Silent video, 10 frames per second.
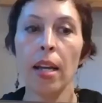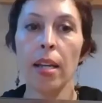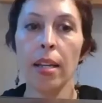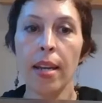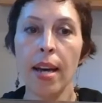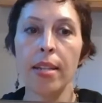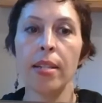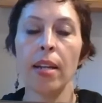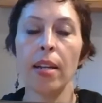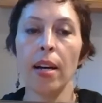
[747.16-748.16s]

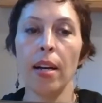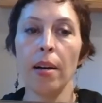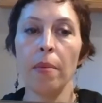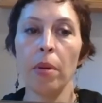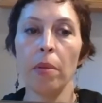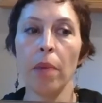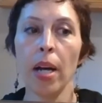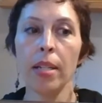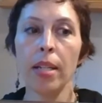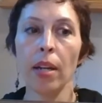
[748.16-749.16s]
yes. Um,
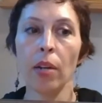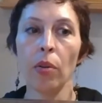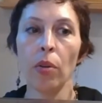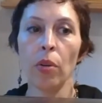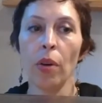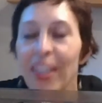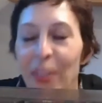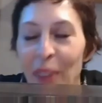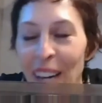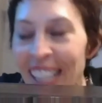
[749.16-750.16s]
mindset growth.
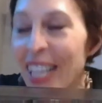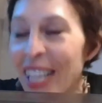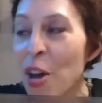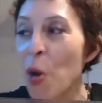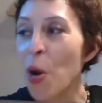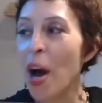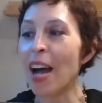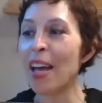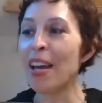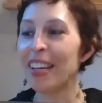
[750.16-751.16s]
well,
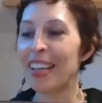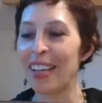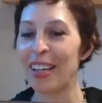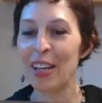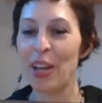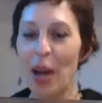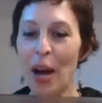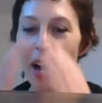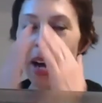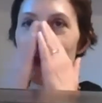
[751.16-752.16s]
I,
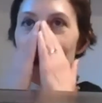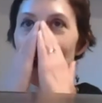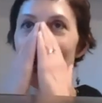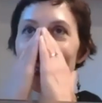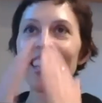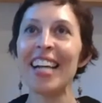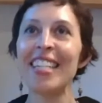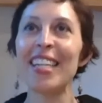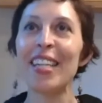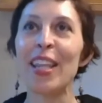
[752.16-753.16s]
I'm
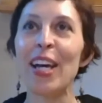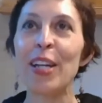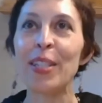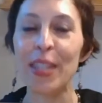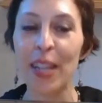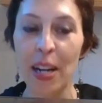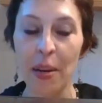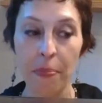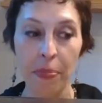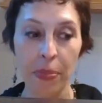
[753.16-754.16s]
recognizing that
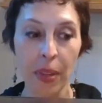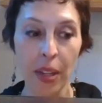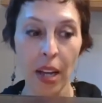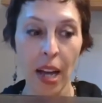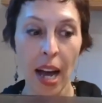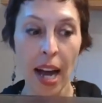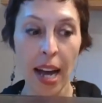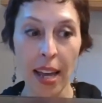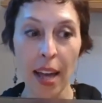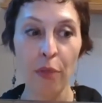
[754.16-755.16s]
um, I
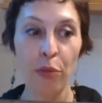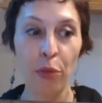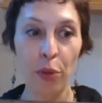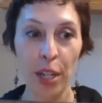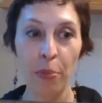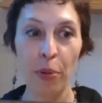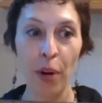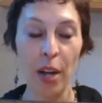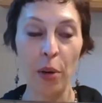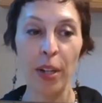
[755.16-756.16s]
have
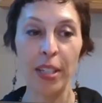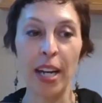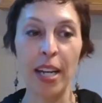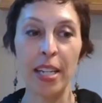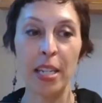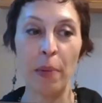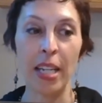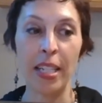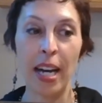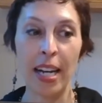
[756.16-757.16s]
reprioritized my
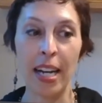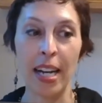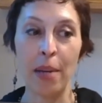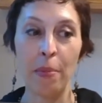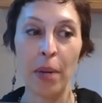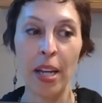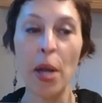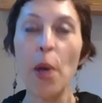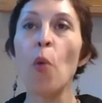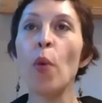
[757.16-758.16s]
time
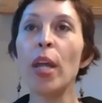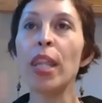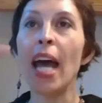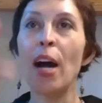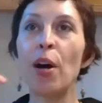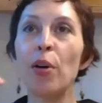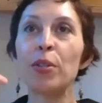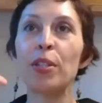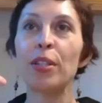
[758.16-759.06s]
without